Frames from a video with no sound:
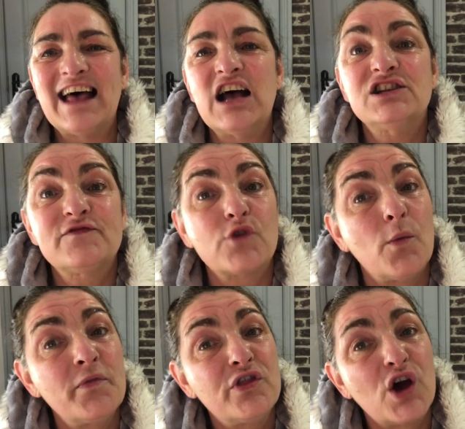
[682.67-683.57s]
that is
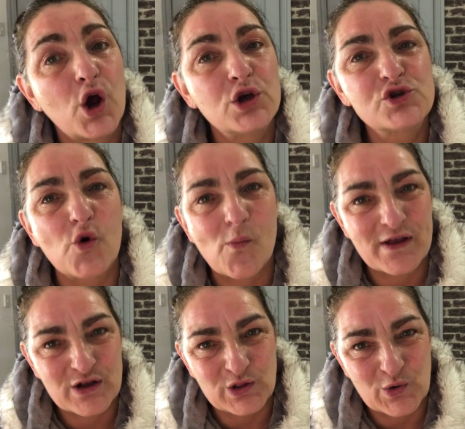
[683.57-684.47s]
from the Soap
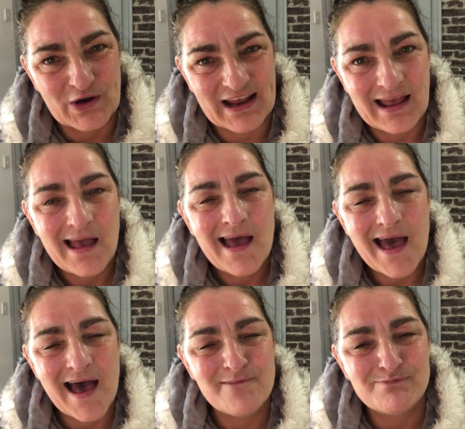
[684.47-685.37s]
and Glory
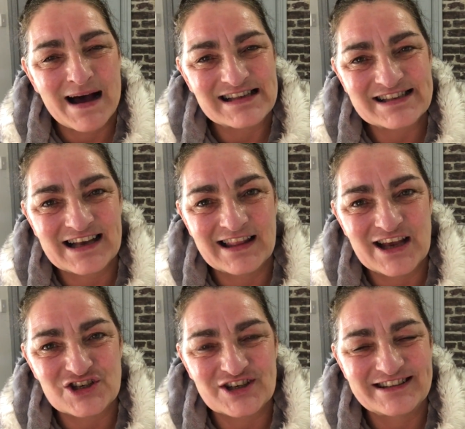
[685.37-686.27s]
mask
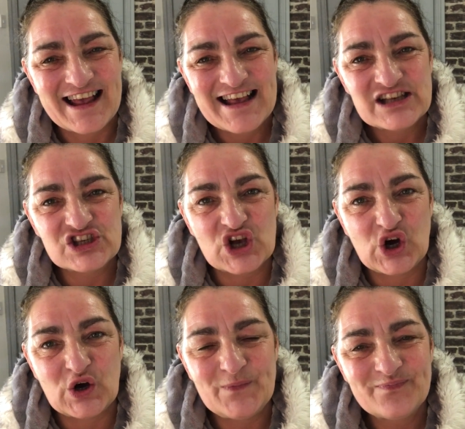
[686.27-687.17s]
collection.
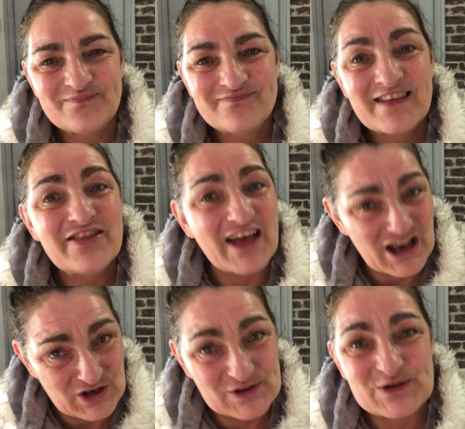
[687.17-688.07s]
So
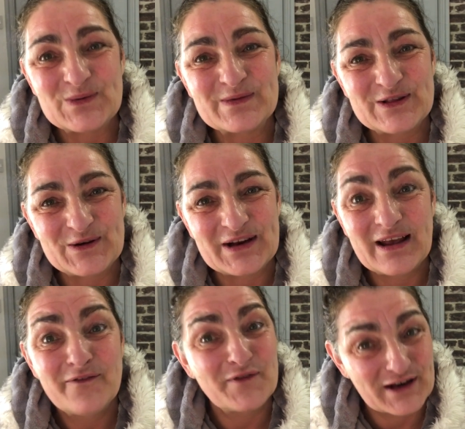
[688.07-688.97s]
thank you, Soap and Glory,
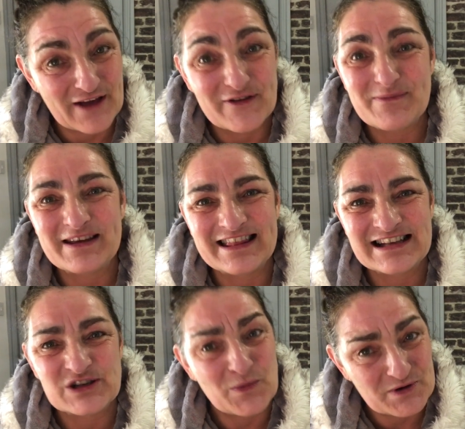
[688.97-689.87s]
for giving me
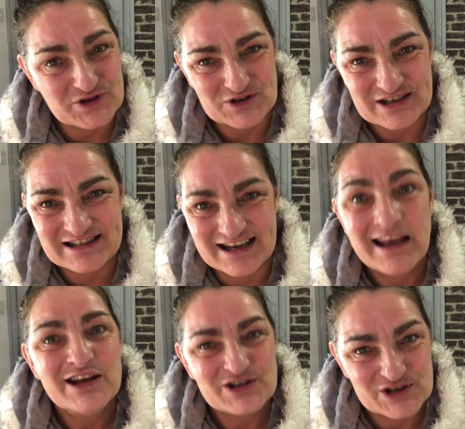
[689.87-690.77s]
this opportunity
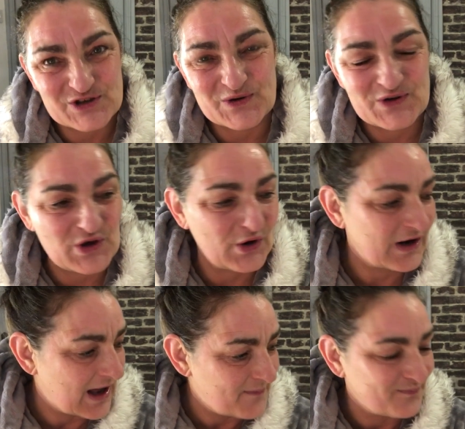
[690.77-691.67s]
to show
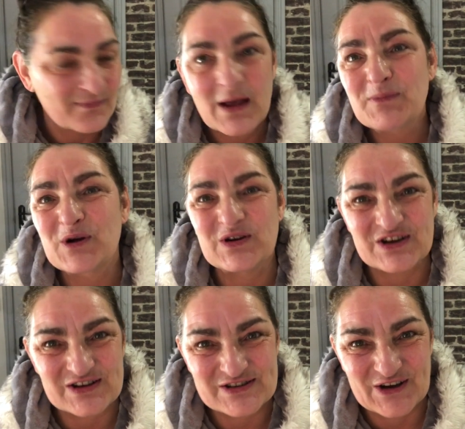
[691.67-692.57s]
your
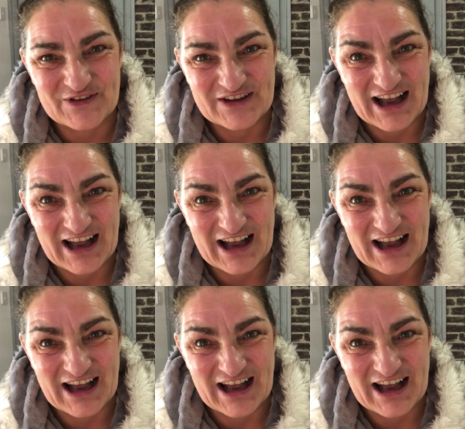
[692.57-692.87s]
products off.